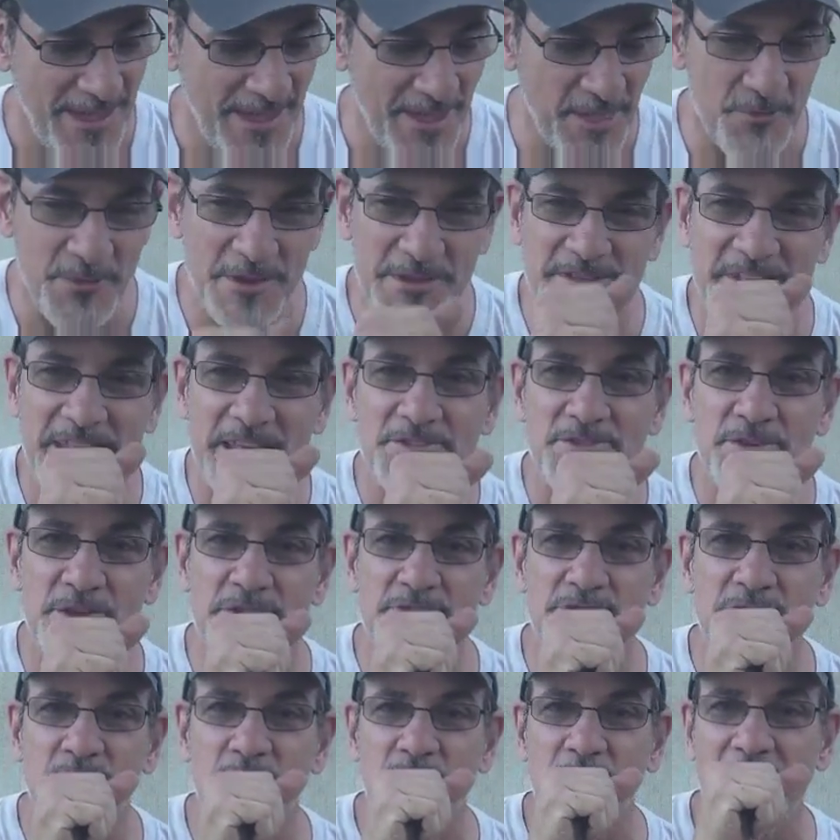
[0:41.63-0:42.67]
And the reason I took
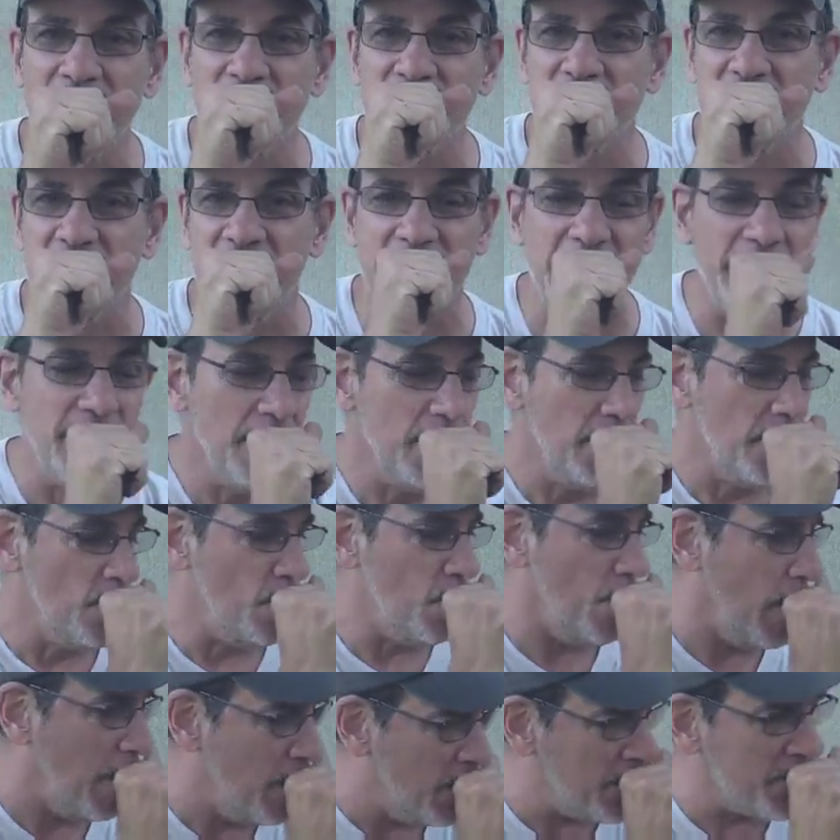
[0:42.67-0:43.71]
it to the range today,
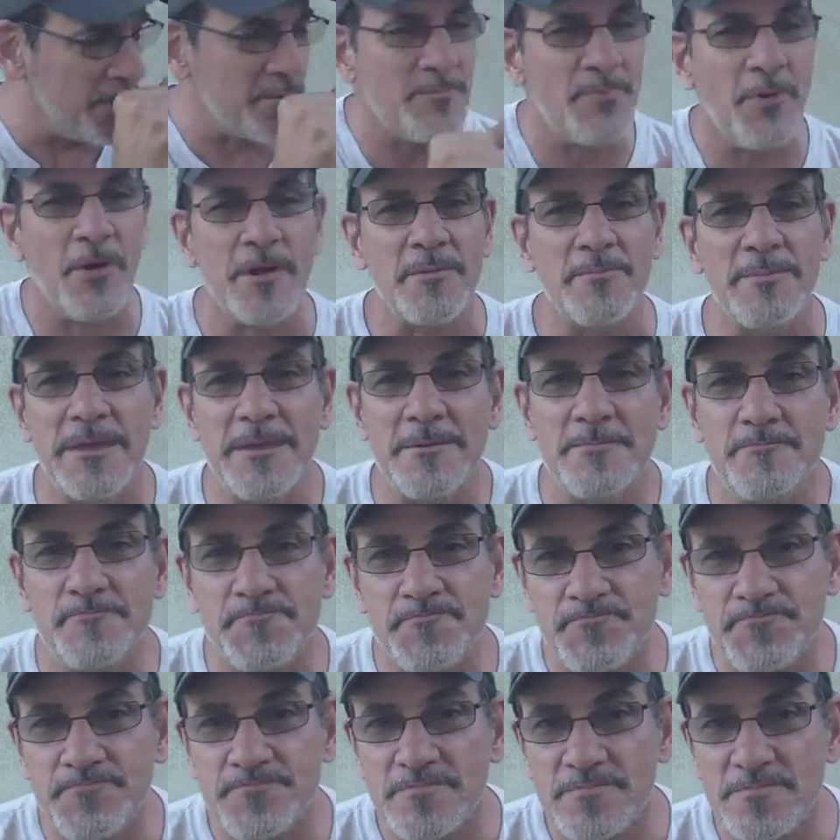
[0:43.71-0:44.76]
pardon me,
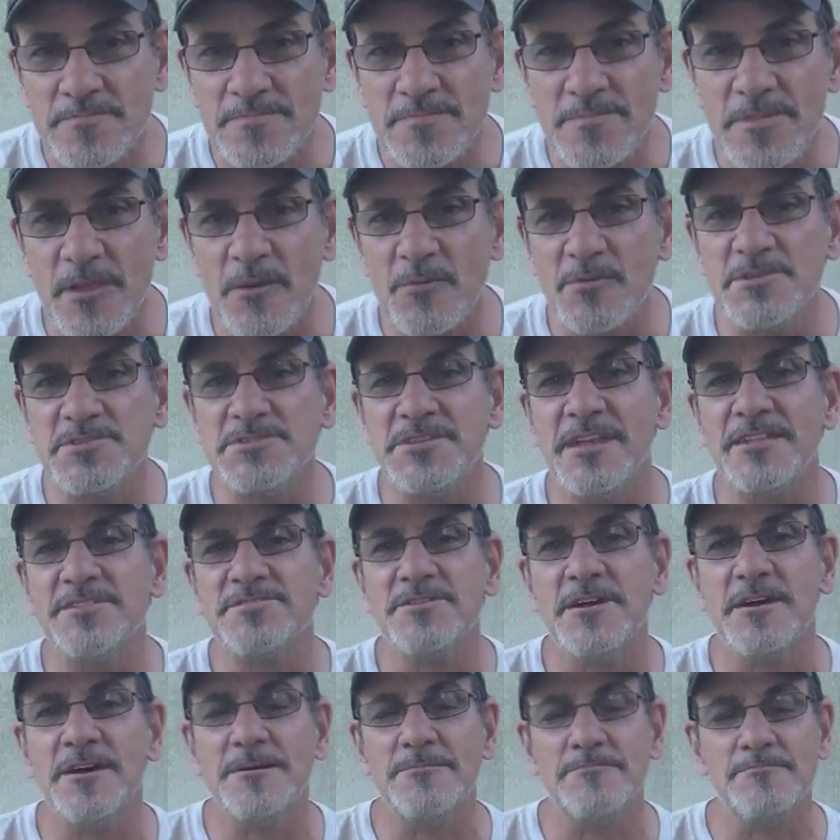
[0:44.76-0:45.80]
was that